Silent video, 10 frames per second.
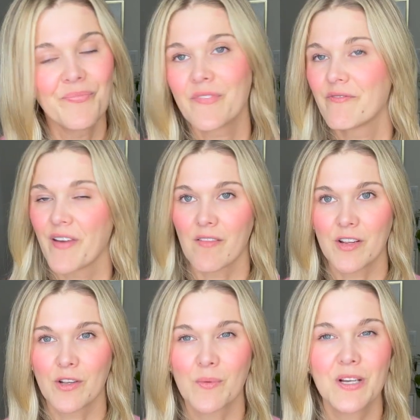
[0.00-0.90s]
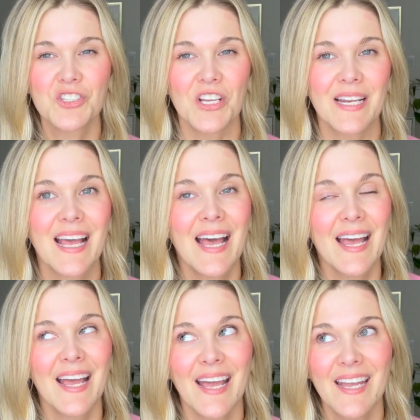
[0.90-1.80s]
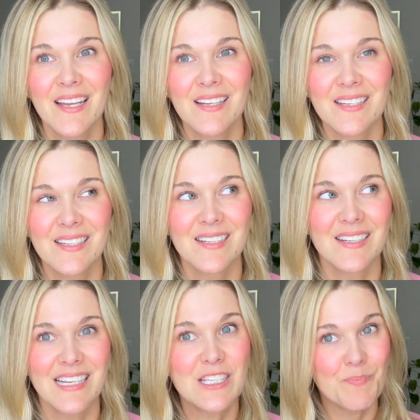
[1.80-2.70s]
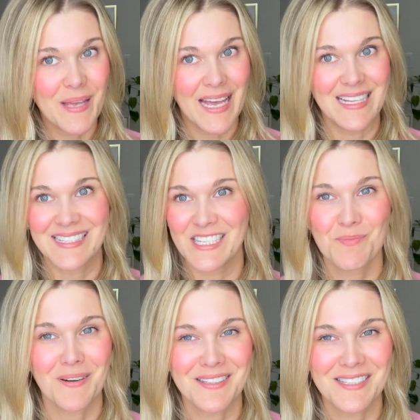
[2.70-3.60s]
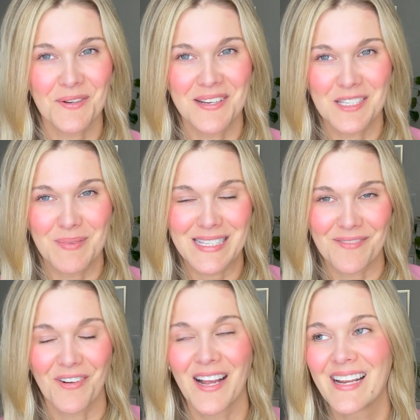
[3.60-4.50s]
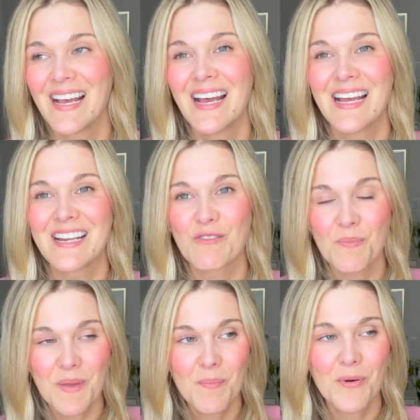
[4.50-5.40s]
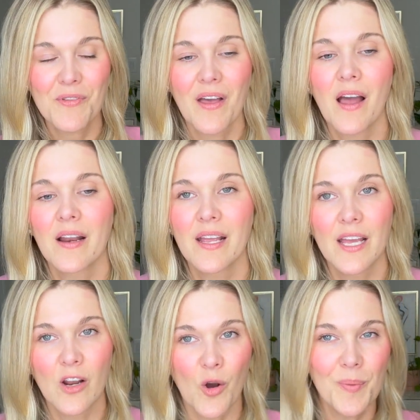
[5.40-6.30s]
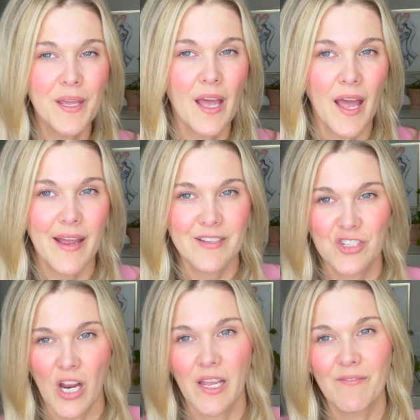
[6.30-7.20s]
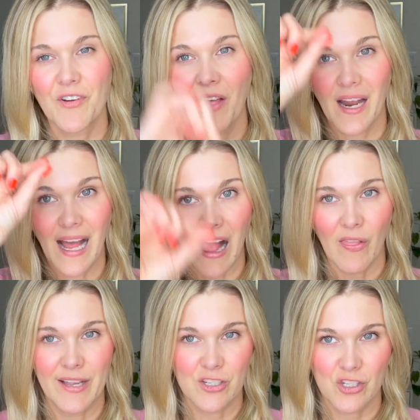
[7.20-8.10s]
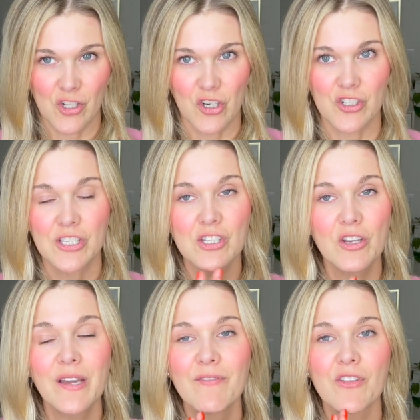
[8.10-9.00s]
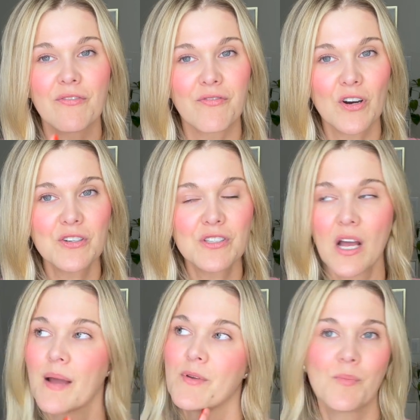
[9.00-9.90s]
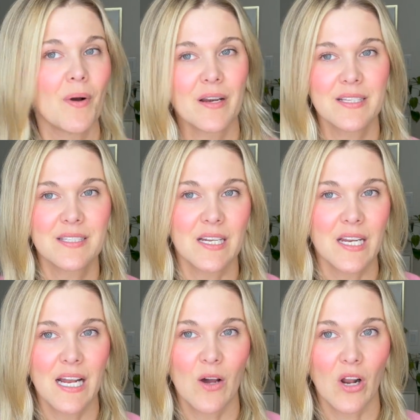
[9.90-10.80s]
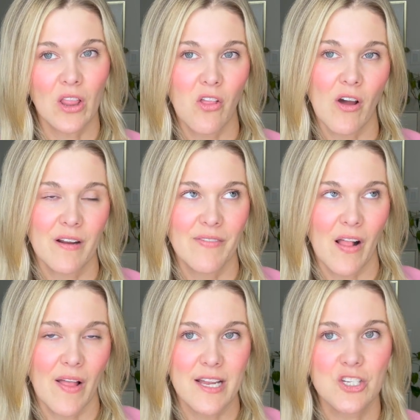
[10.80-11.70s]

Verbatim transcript: Very good question. And it depends. Each person's going to be different. Remember that an OPK is checking for that LH surge. It's looking for the first time your body's sending out a lot of LH.